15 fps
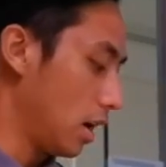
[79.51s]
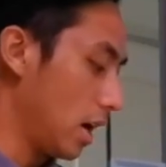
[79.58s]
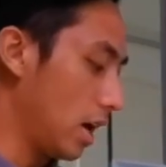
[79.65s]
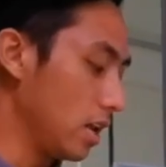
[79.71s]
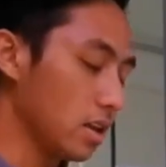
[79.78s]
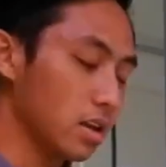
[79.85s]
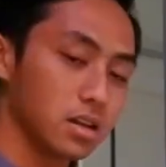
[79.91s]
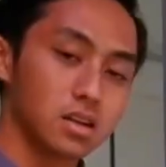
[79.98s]

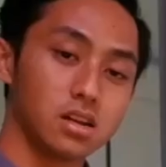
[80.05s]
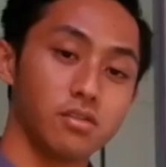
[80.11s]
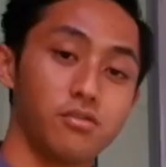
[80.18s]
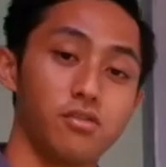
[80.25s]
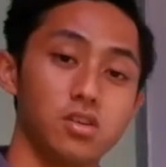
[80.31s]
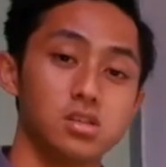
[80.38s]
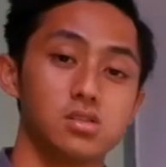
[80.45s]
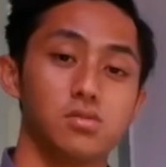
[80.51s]
and the
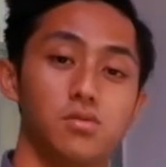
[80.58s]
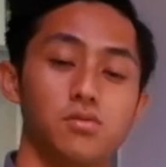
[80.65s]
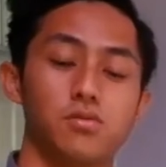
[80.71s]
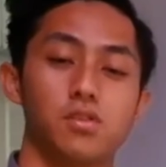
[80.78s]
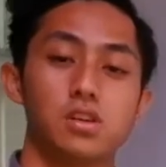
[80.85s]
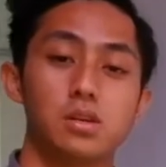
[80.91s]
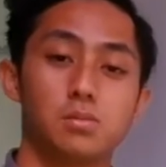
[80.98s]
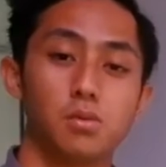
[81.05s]
force
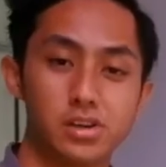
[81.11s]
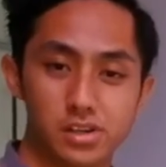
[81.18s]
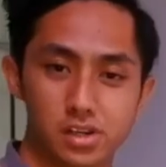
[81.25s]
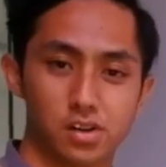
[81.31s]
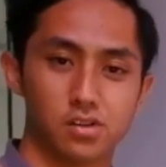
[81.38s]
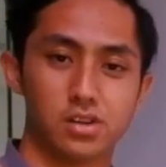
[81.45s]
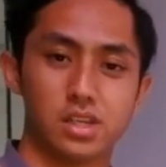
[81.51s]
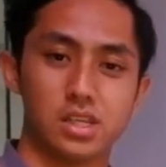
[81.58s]
for the
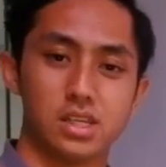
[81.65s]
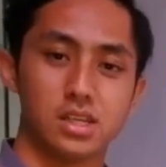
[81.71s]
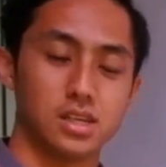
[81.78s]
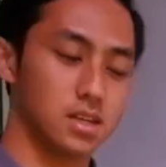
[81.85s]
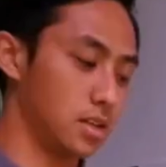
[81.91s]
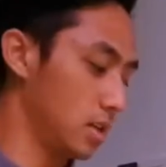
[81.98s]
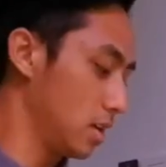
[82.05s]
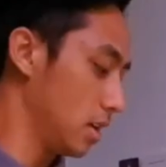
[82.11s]
model only.
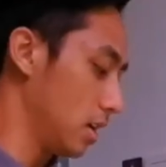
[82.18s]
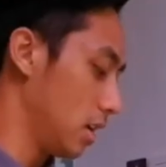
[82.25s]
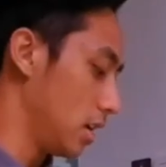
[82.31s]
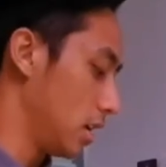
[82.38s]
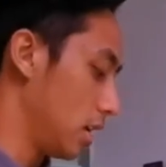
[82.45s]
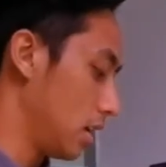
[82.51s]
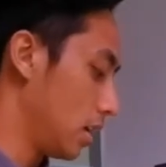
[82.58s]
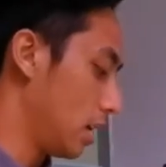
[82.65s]

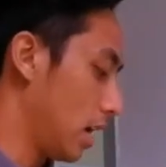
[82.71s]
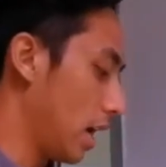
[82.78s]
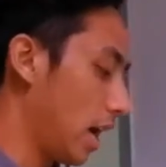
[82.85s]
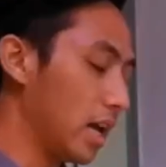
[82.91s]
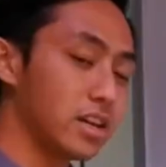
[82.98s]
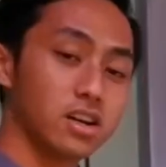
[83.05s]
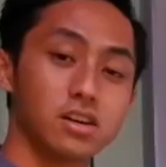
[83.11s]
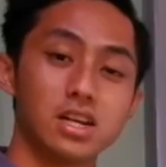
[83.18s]

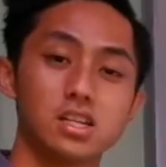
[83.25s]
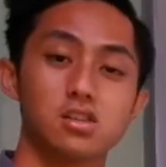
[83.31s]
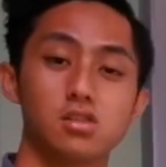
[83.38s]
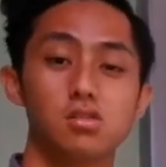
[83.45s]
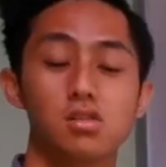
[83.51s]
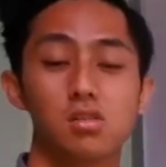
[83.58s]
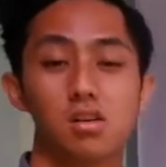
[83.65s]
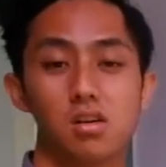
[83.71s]
And the
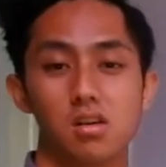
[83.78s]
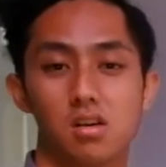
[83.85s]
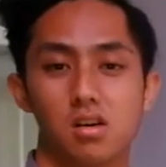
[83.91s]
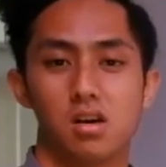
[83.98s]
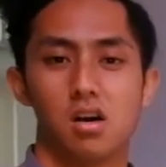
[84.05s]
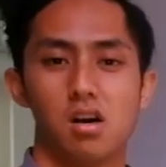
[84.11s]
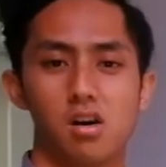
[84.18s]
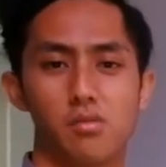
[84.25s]
ratio
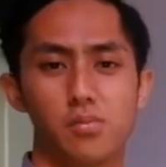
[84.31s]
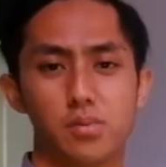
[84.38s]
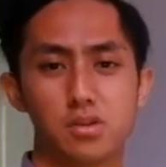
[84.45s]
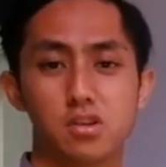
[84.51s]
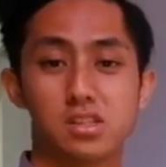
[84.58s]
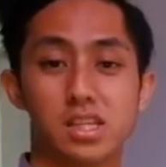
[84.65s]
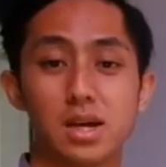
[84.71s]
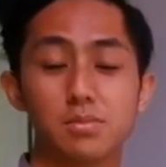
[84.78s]
of
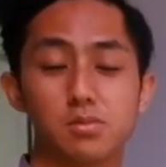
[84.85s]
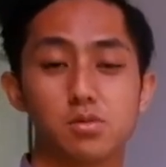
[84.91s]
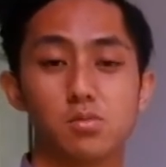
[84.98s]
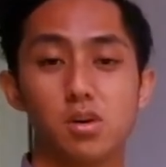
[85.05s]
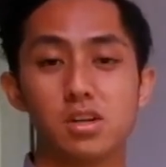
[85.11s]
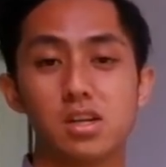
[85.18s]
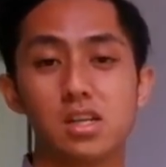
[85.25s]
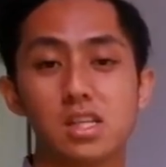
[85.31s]
prototype to
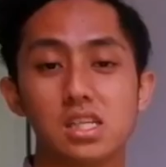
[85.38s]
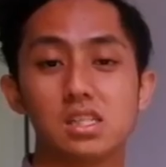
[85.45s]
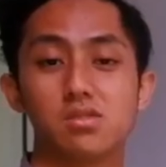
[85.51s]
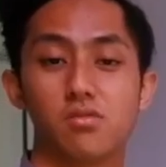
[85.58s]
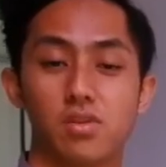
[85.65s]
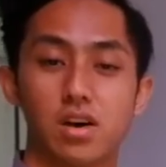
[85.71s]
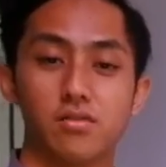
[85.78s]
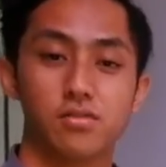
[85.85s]
model
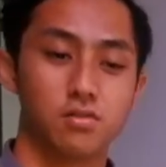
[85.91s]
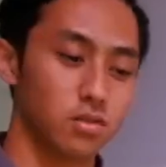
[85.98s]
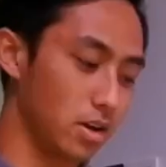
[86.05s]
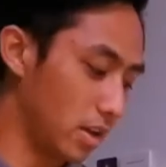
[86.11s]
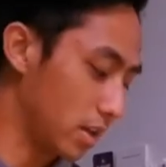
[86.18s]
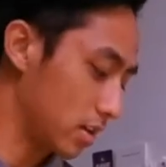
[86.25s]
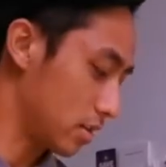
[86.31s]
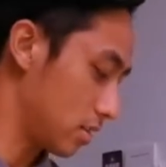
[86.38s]
is
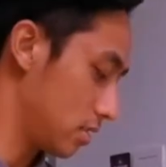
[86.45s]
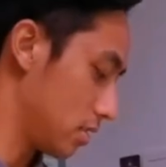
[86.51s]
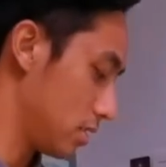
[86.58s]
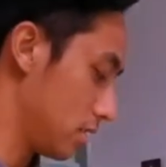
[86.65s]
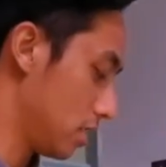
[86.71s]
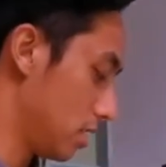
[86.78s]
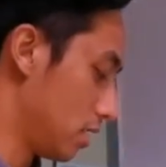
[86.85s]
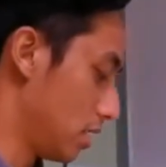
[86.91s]
5:1.
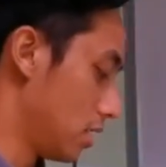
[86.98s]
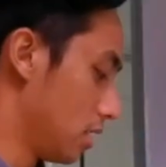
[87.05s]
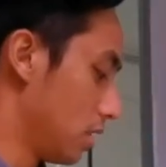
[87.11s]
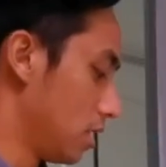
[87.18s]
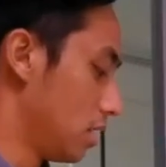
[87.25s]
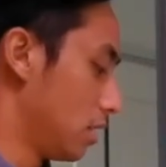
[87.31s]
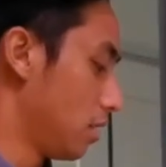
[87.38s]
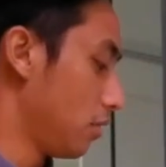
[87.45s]

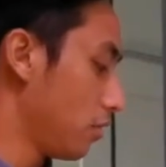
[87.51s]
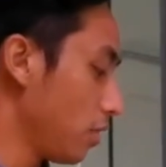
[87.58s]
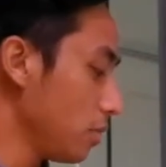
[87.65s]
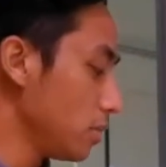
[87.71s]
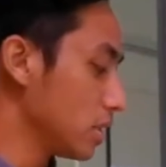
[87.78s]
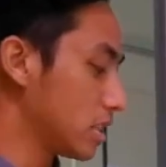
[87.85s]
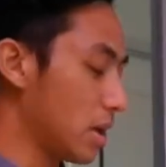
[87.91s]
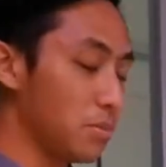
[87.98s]

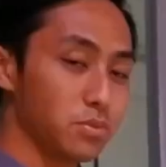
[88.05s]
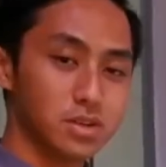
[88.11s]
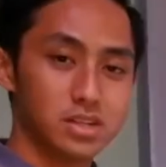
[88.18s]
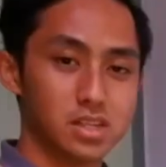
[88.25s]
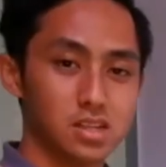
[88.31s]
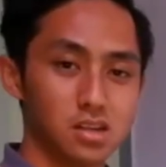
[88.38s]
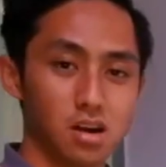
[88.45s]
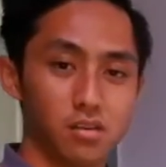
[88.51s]
From the
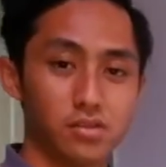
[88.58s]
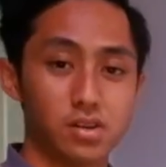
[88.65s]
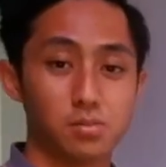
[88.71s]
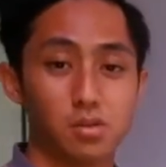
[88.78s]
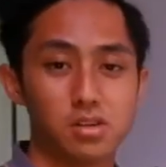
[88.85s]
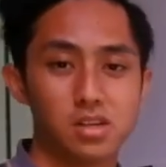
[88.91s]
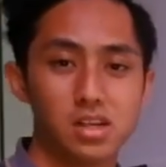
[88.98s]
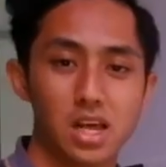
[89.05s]
temperature of the
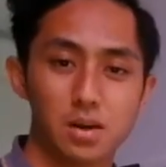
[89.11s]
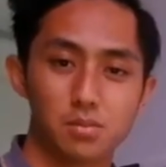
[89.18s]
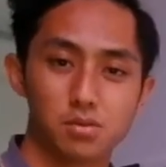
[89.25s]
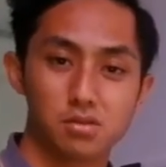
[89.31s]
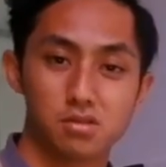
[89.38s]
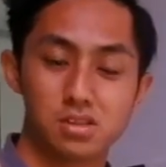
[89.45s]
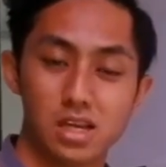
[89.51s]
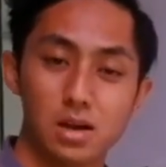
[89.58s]
model and
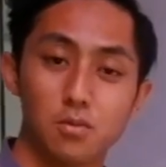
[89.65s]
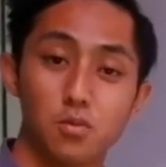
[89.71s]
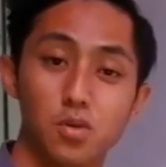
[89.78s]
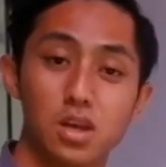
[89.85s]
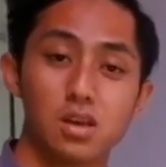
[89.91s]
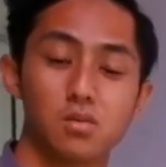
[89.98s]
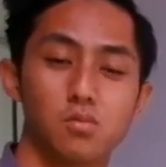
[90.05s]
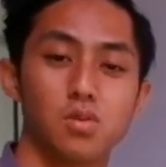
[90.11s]
prototype,
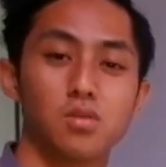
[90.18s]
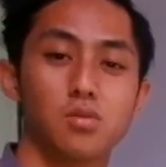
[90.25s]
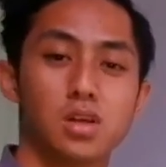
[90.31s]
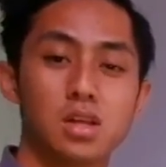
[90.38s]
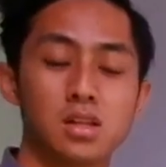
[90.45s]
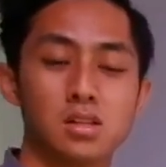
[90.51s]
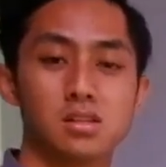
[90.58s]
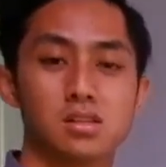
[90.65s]
we
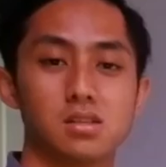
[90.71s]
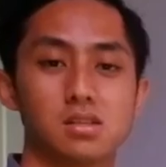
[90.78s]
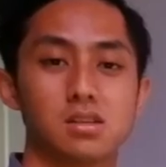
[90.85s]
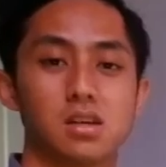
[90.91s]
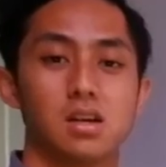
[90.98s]
will